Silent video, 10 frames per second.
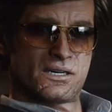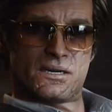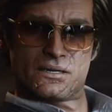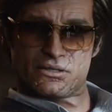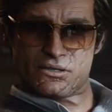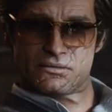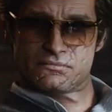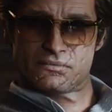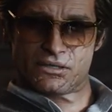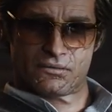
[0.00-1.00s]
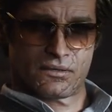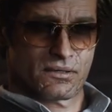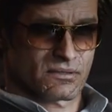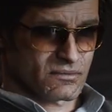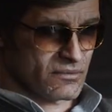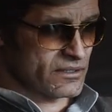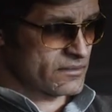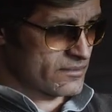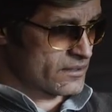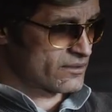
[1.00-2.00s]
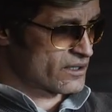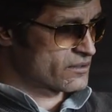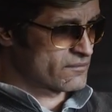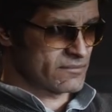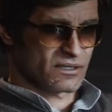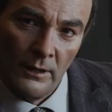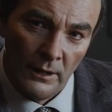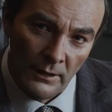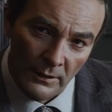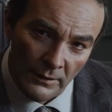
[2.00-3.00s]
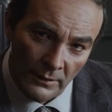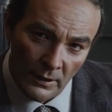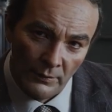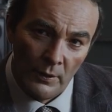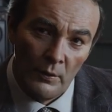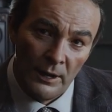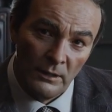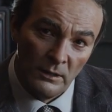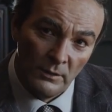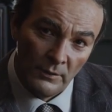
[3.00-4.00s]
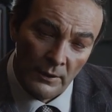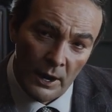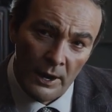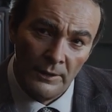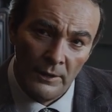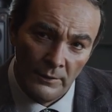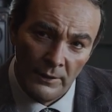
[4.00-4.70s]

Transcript: Apparently, it's dinosaurs licking carrots. That's not true. It's delicious, luscious.